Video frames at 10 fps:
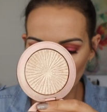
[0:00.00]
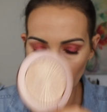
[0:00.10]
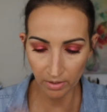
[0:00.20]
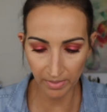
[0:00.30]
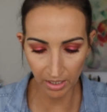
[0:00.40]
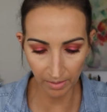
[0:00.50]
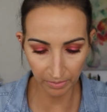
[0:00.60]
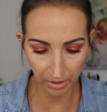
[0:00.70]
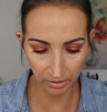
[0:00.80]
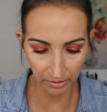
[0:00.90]
warm it
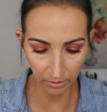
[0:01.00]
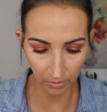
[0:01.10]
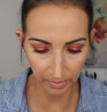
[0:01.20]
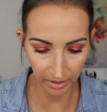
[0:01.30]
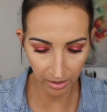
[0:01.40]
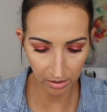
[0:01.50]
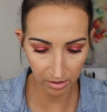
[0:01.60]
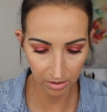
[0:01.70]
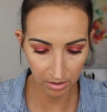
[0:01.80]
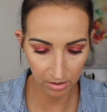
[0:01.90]
up a little bit.